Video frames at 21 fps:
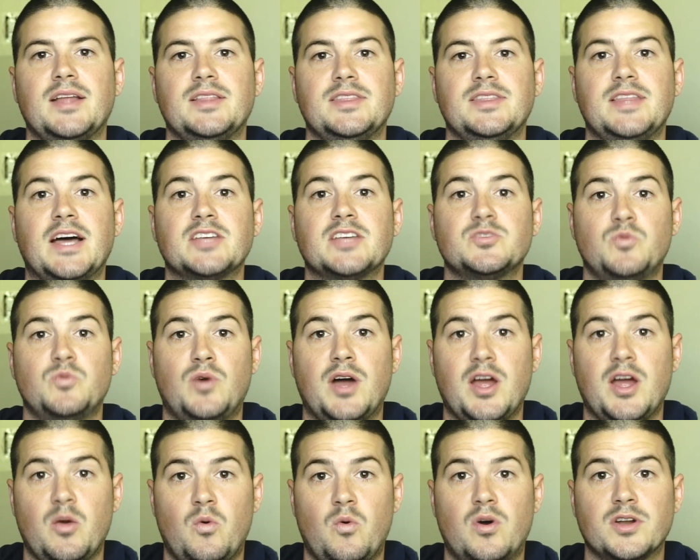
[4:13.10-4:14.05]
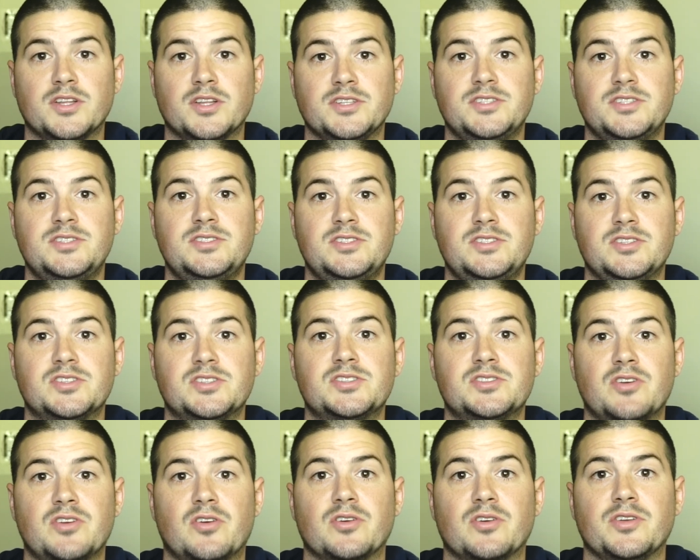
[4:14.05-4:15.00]
that's why I wanted to
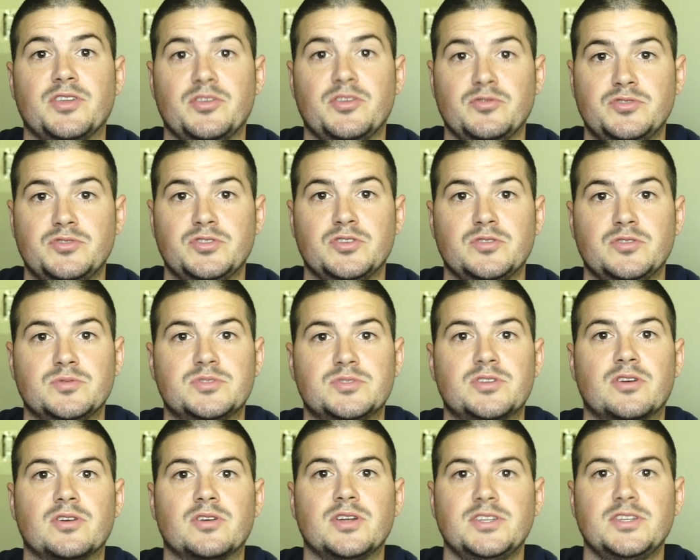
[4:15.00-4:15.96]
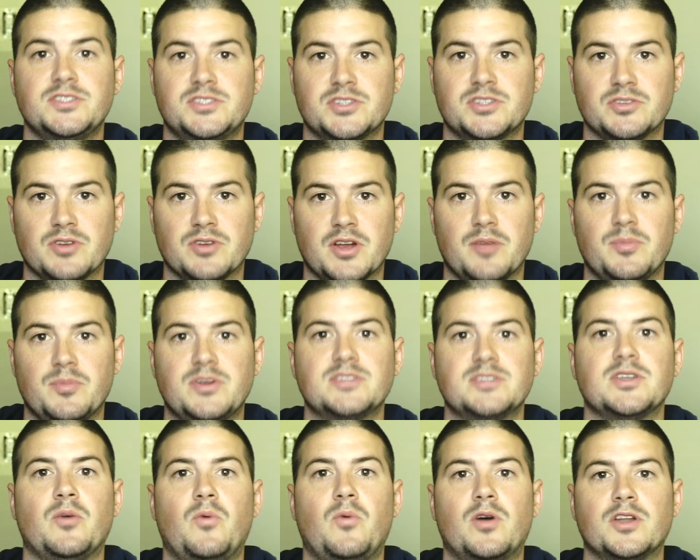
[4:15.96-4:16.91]
start YouTube, start Instagram, because
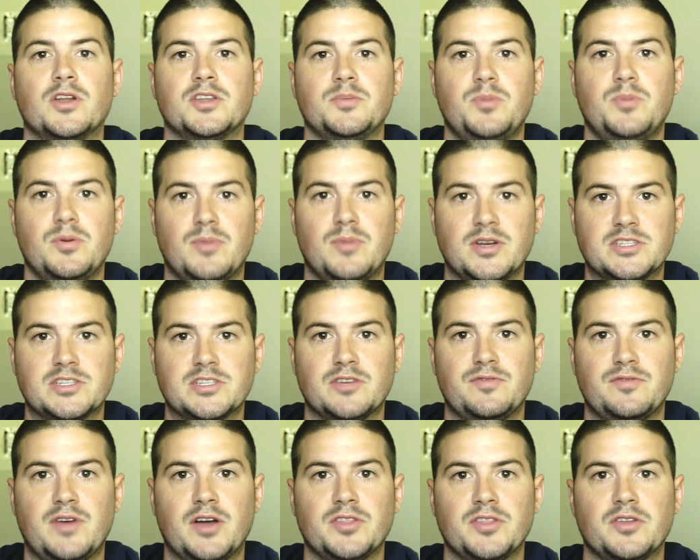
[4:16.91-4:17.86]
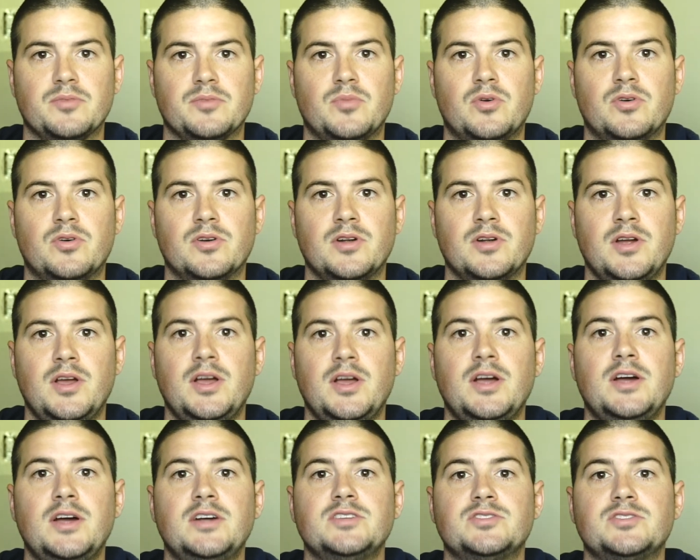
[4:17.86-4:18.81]
I wanted to put myself out there more,
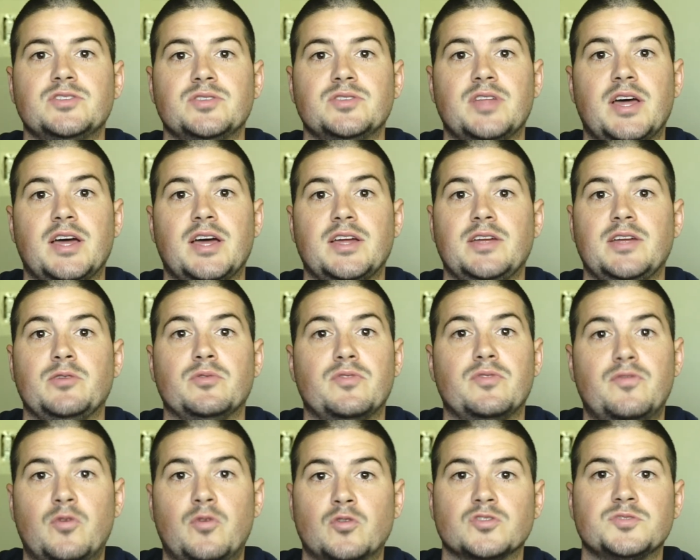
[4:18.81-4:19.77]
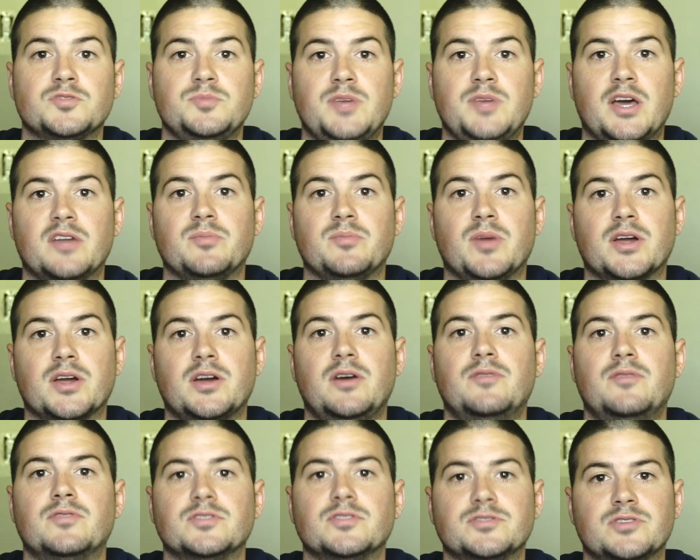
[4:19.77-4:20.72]
so that it would force me out of my
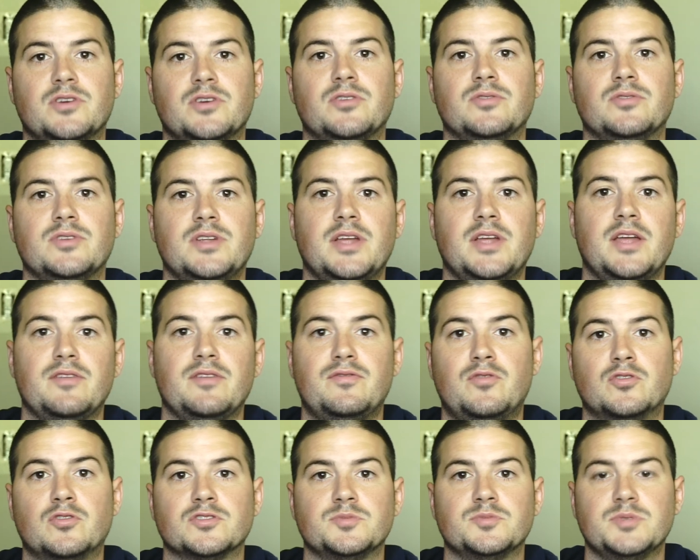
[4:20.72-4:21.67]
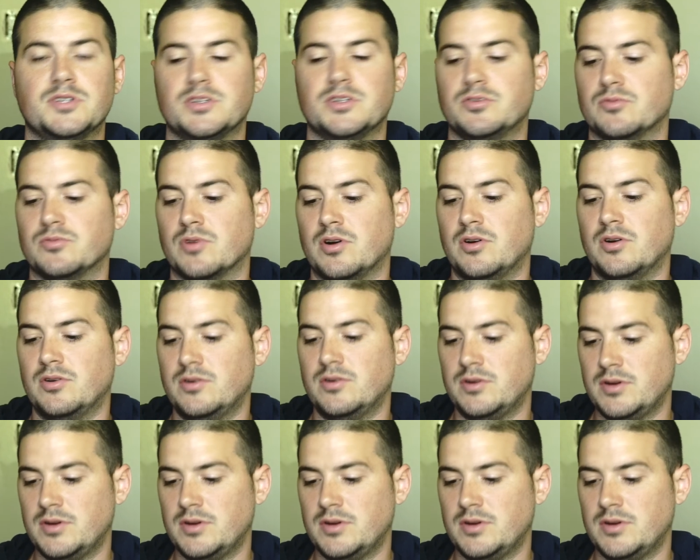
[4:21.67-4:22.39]
comfort zone and force me to grow.